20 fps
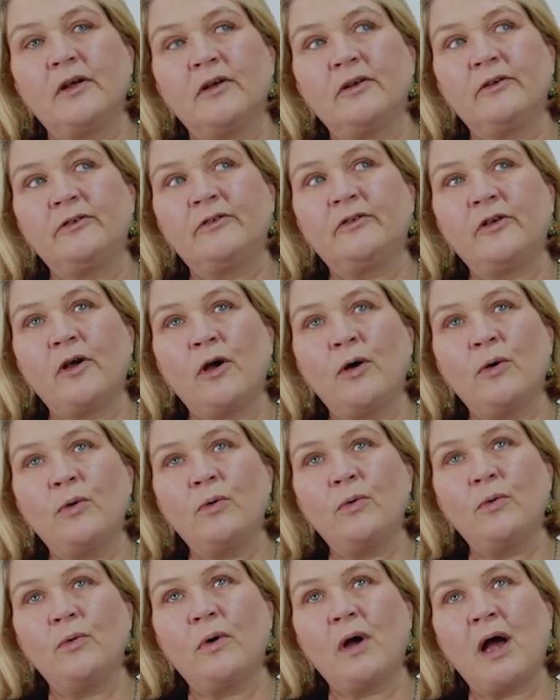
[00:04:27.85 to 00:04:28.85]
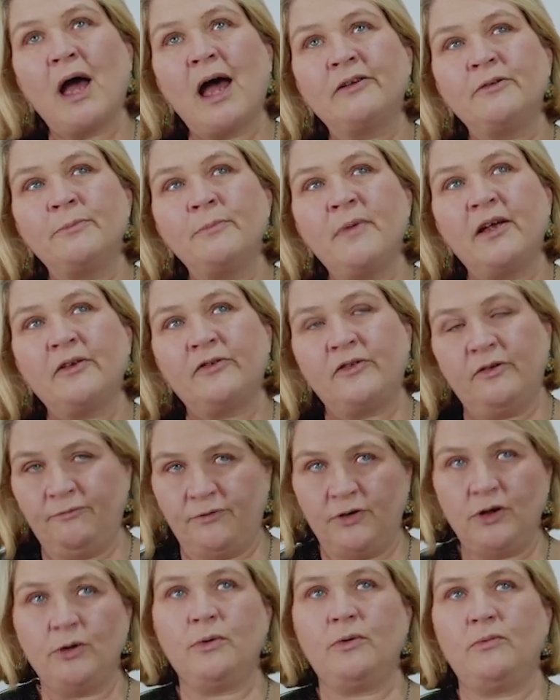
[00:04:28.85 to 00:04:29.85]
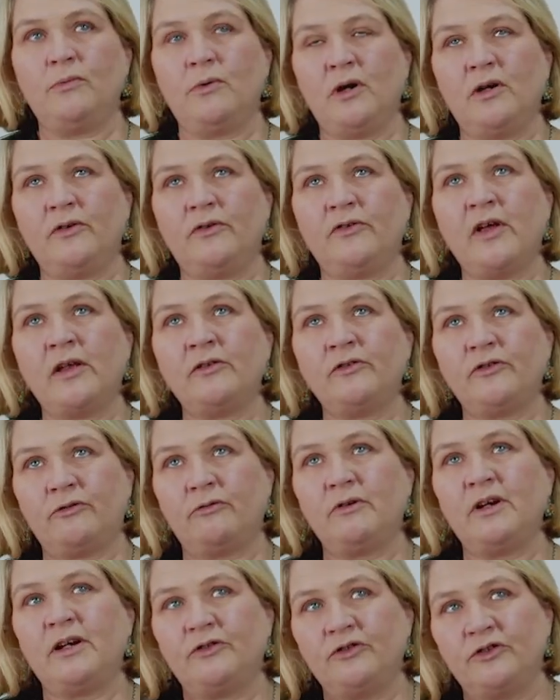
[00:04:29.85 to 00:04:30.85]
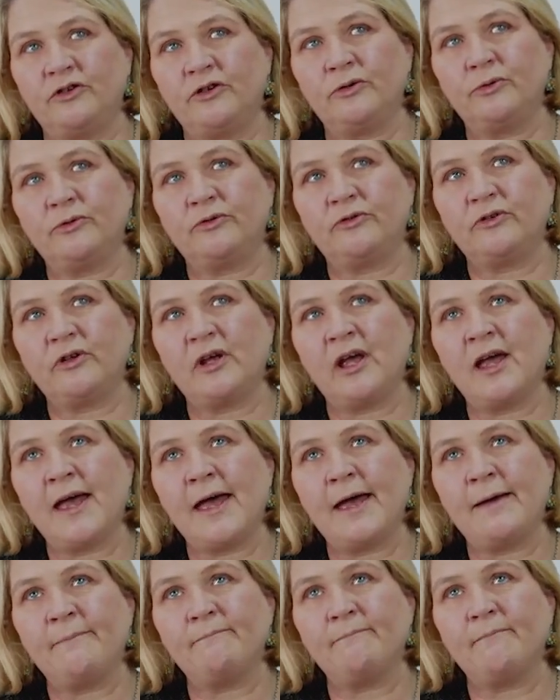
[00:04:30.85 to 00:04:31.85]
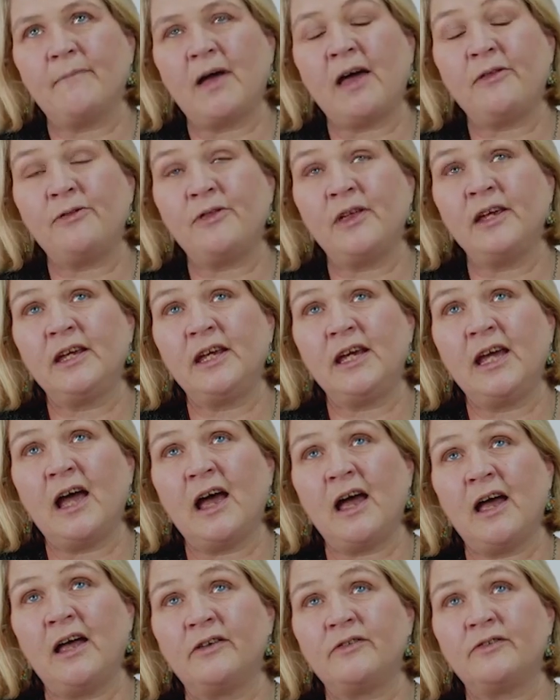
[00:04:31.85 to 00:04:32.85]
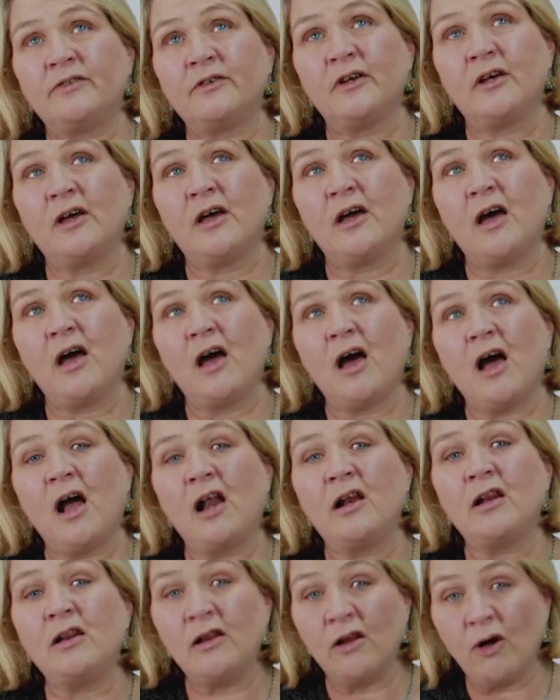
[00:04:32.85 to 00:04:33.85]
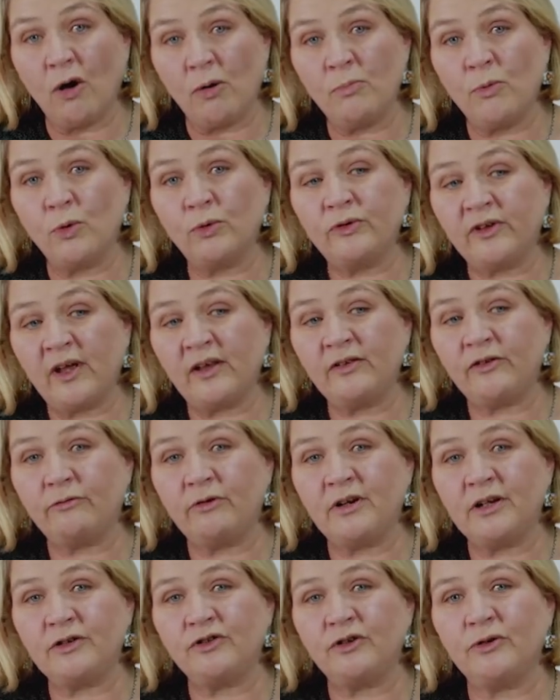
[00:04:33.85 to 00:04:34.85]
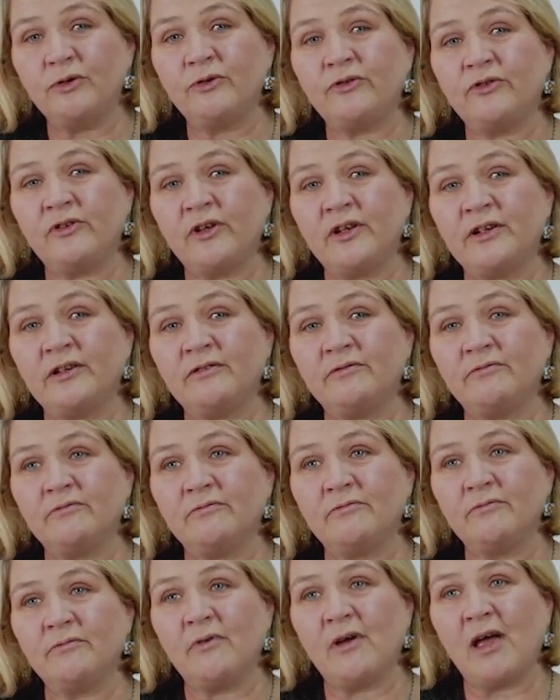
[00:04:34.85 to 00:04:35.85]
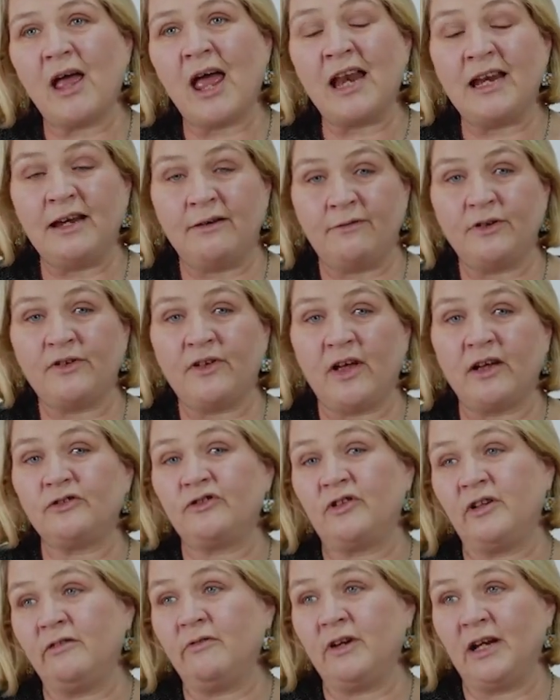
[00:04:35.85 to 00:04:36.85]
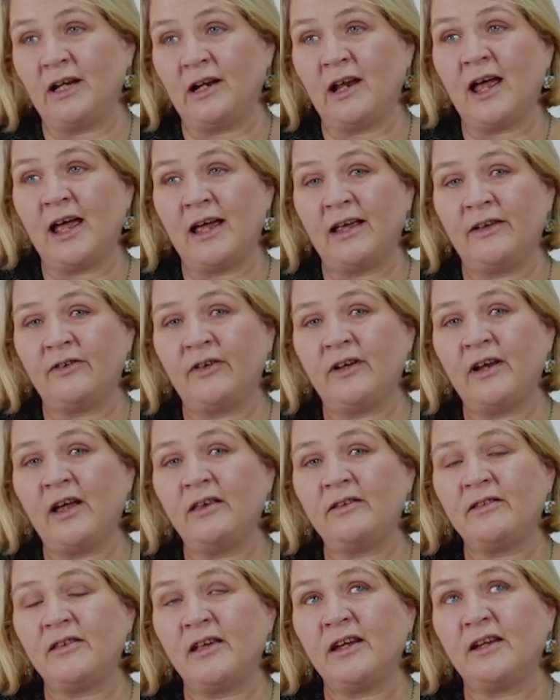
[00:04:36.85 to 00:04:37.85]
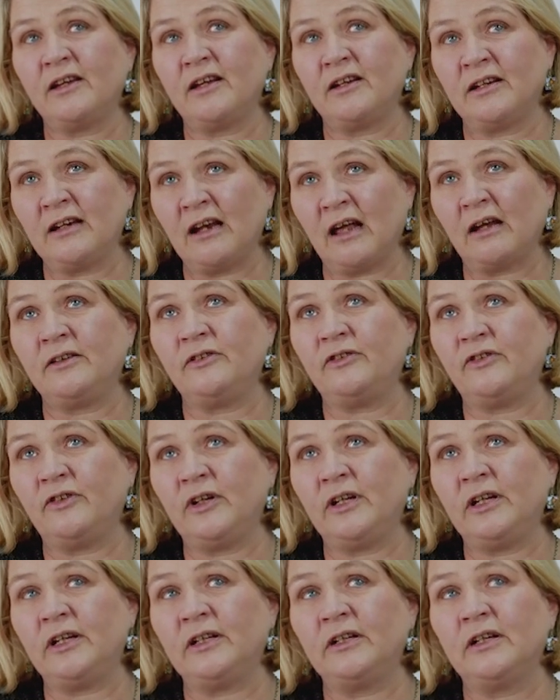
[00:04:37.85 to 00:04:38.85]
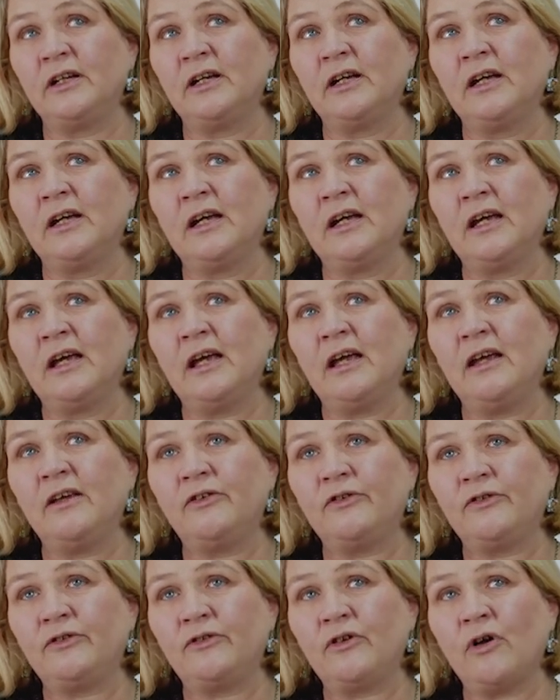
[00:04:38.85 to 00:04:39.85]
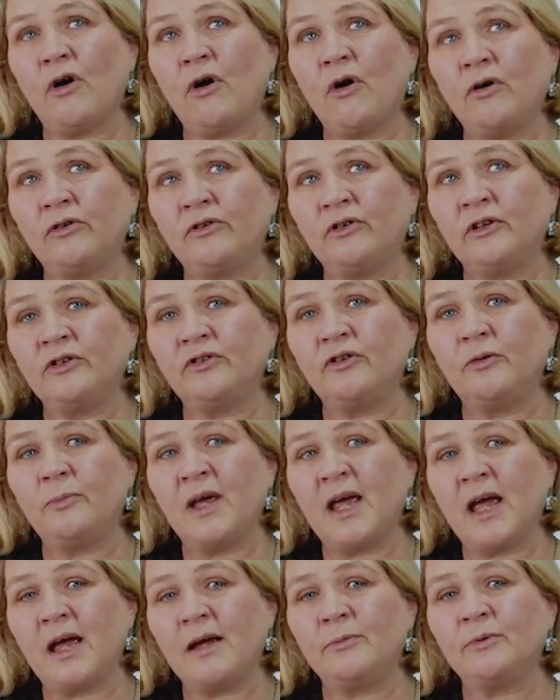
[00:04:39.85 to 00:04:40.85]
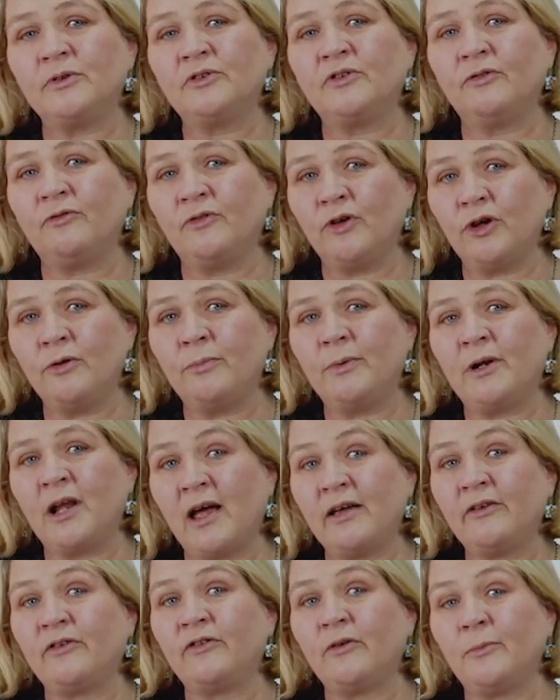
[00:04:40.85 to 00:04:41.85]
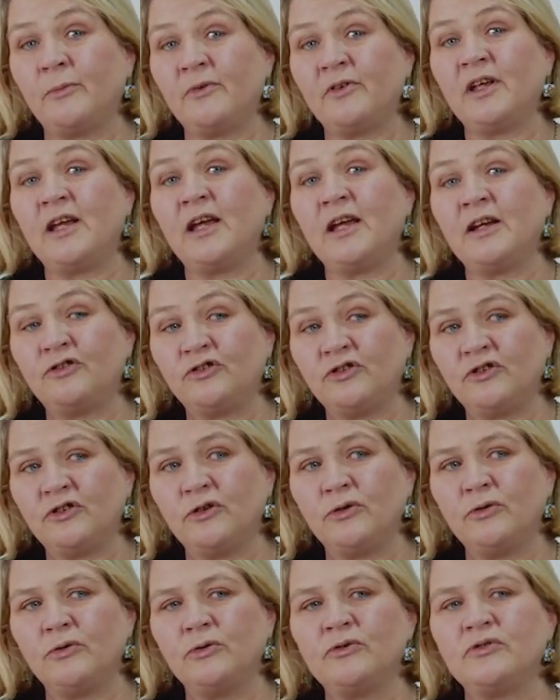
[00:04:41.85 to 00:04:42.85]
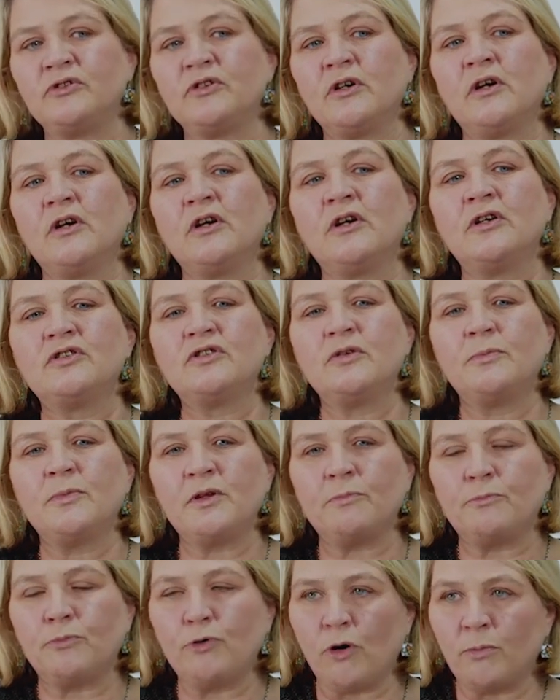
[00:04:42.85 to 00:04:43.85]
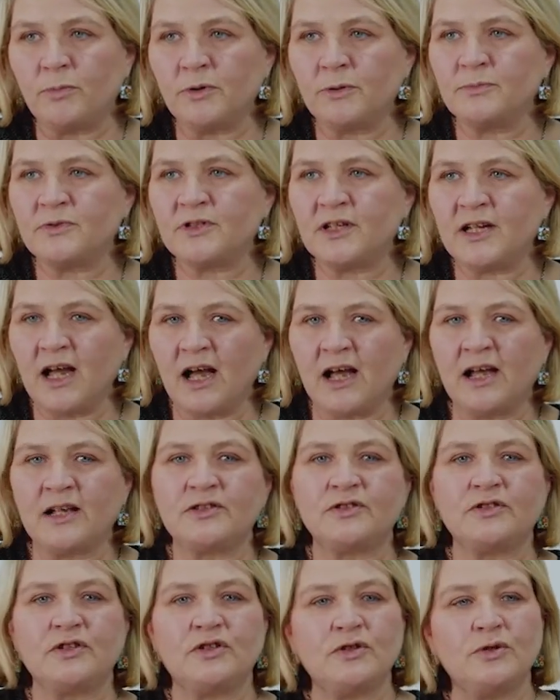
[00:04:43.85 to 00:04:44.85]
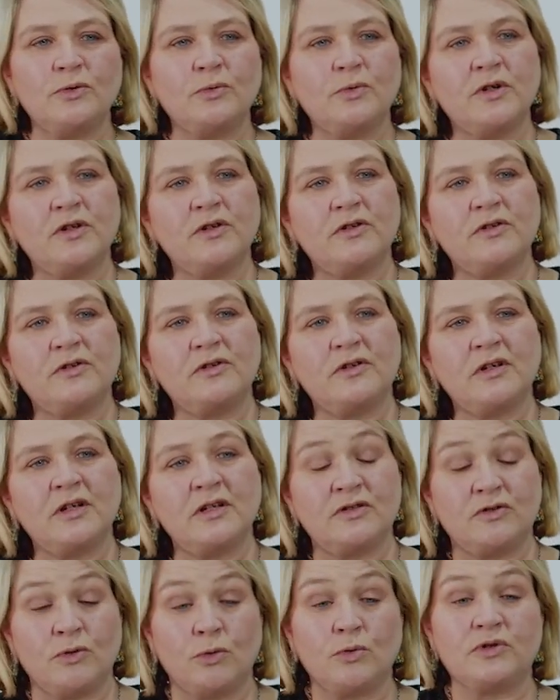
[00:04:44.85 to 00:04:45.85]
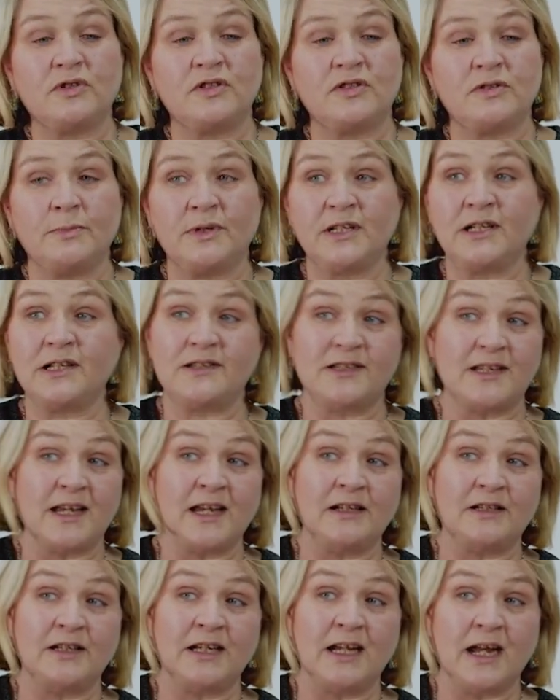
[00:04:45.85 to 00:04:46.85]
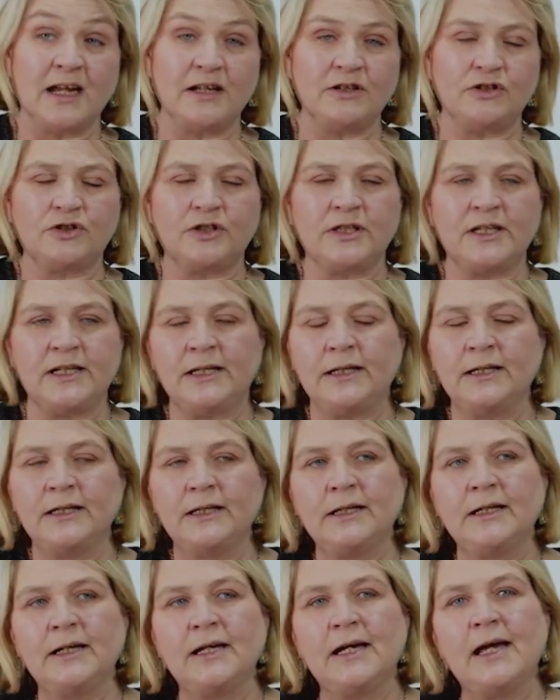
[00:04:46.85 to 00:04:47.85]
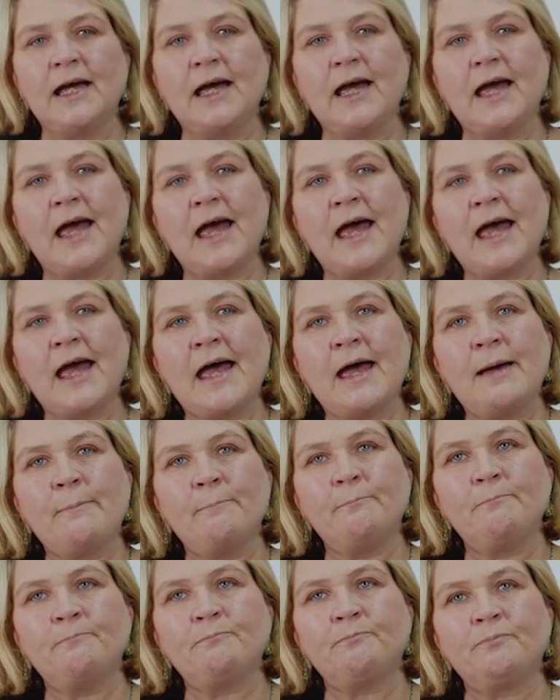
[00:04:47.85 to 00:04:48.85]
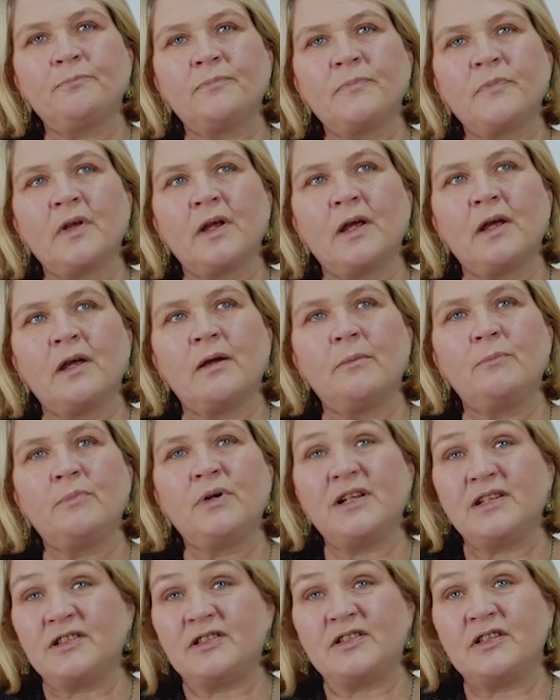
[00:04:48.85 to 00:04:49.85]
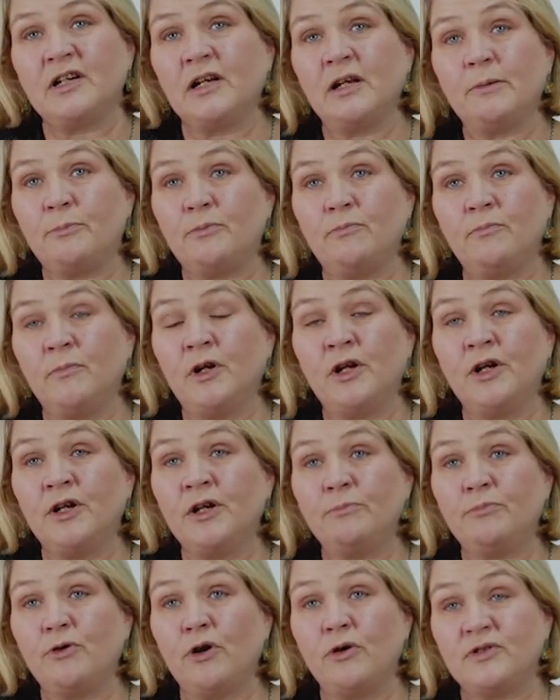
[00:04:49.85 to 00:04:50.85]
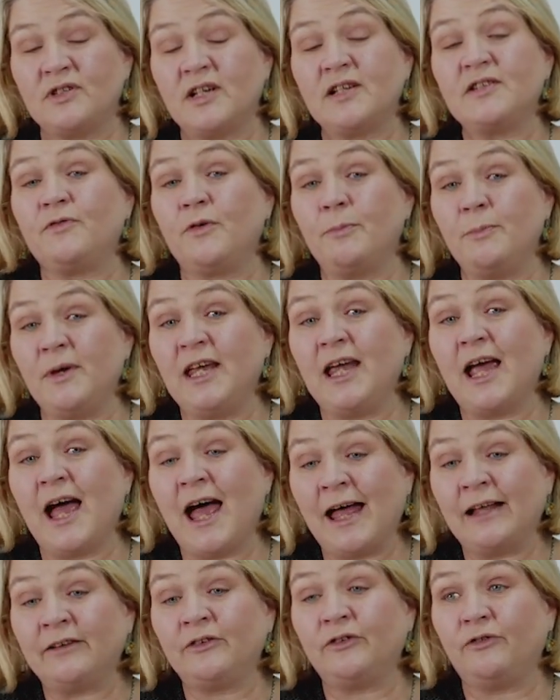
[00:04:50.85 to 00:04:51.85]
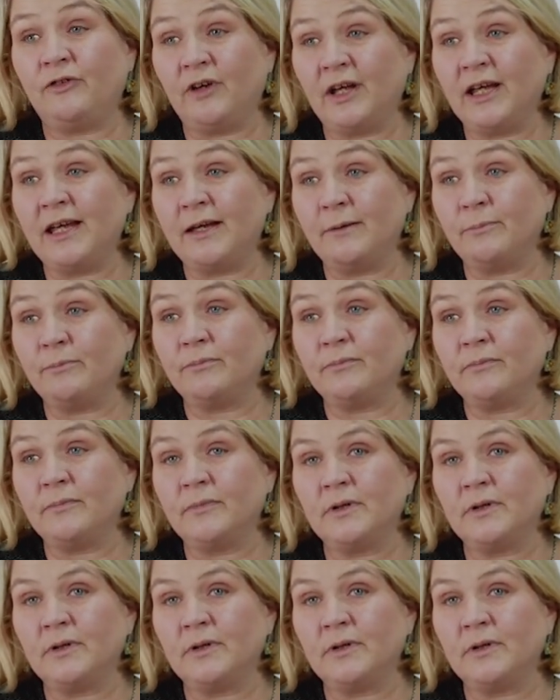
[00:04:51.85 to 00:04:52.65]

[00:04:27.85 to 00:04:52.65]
So Adam has a few sensory issues. I think he has a lot more sensory issues than any of us actually realise. And I think at 19, he's starting to be able to verbalise some of the issues, some of the problems he has to do with his autism and his ADHD. But it's still a learning process for me and for him.